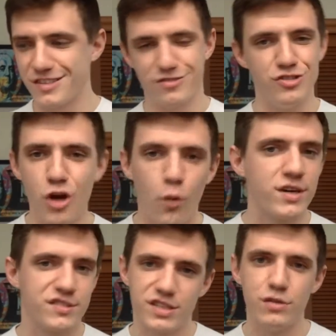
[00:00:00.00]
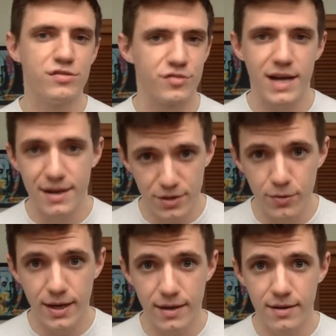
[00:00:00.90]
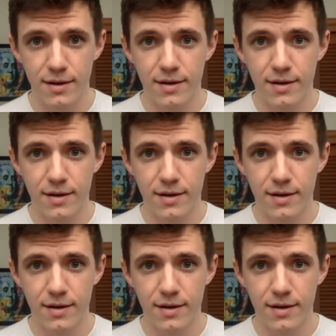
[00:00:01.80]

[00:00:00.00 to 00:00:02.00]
There's no excuse for not doing it.